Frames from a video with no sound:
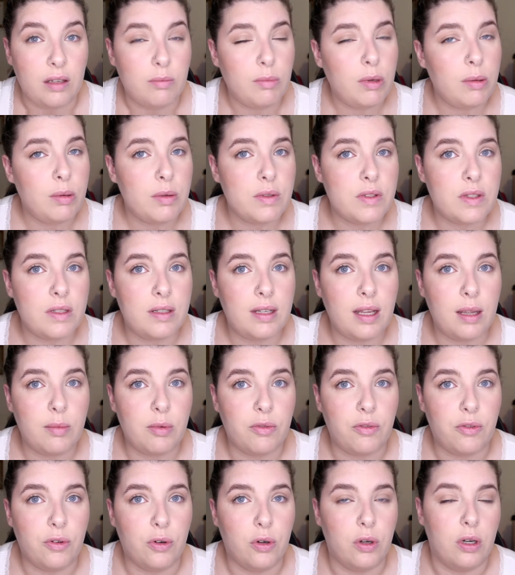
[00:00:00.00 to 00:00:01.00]
maybe it was the day
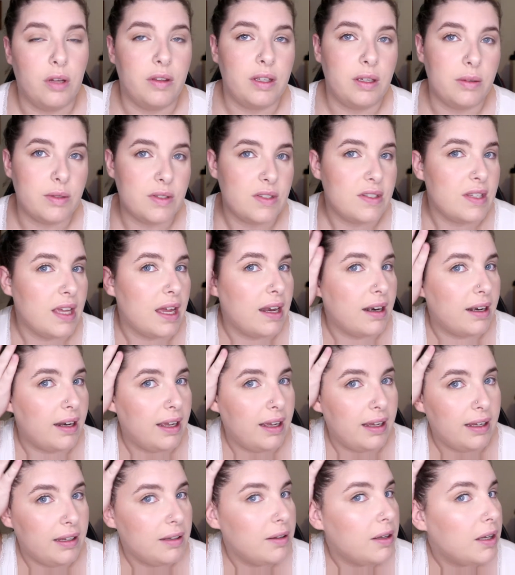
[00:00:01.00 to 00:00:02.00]
before, I think it was
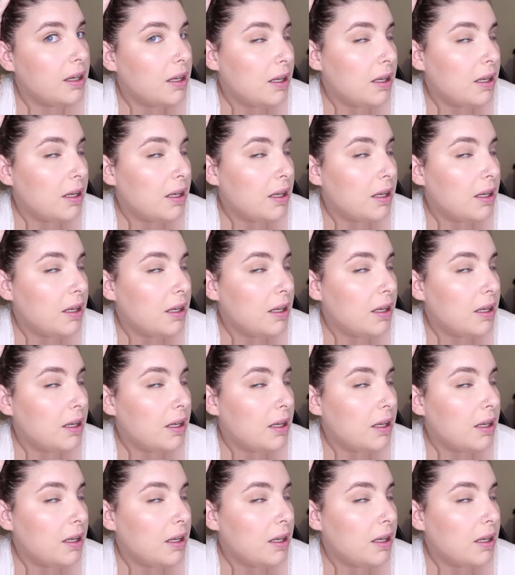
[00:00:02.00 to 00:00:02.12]
Saturday,